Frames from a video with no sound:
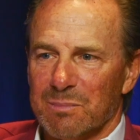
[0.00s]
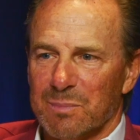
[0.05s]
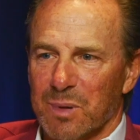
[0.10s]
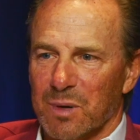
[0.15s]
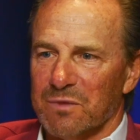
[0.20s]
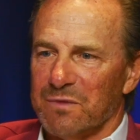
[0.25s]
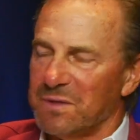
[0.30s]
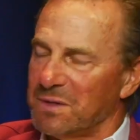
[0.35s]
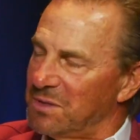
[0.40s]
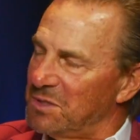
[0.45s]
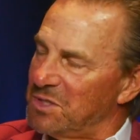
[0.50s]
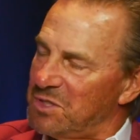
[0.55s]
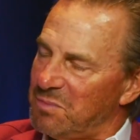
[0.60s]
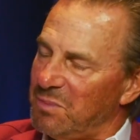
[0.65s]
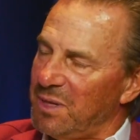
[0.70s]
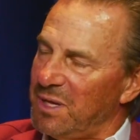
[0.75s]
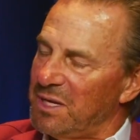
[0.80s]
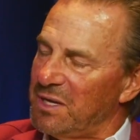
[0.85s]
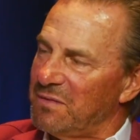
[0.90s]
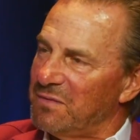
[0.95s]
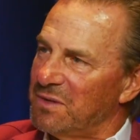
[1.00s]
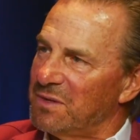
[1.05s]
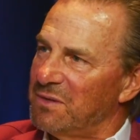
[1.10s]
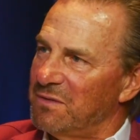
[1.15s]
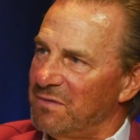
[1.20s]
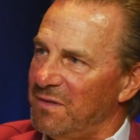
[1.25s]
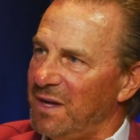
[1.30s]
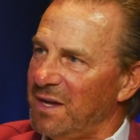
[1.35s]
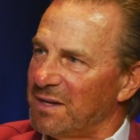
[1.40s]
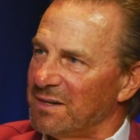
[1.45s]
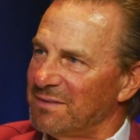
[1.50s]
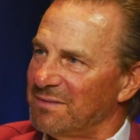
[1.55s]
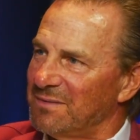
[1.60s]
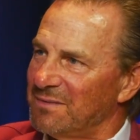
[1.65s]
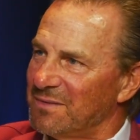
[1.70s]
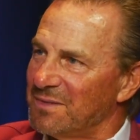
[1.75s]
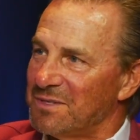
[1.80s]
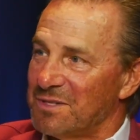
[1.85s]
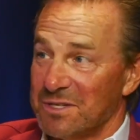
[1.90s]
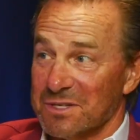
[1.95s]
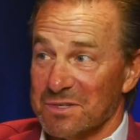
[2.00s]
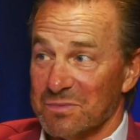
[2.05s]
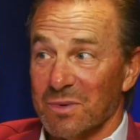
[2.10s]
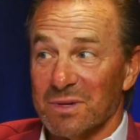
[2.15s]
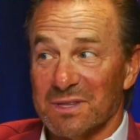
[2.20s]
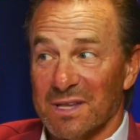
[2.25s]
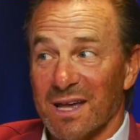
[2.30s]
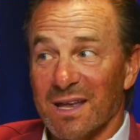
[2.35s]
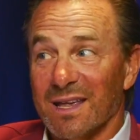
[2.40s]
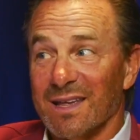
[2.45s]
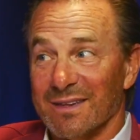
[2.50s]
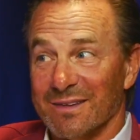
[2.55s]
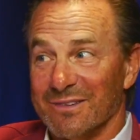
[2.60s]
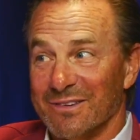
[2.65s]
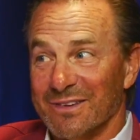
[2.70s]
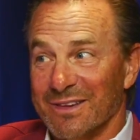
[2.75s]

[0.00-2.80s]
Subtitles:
perfect display of the divine, which is what that is.